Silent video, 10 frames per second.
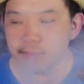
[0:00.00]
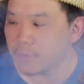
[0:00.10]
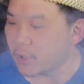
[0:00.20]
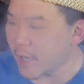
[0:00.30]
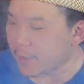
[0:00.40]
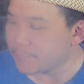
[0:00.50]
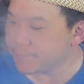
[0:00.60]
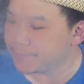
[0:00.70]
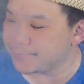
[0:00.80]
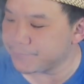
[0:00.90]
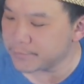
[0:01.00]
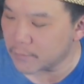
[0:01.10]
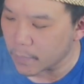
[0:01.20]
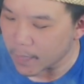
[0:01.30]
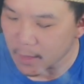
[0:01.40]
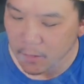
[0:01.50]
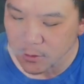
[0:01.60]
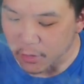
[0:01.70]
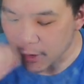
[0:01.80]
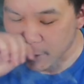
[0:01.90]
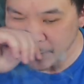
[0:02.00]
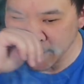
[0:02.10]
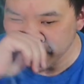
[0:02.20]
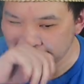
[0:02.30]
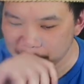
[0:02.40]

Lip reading: Okay, took a little bit.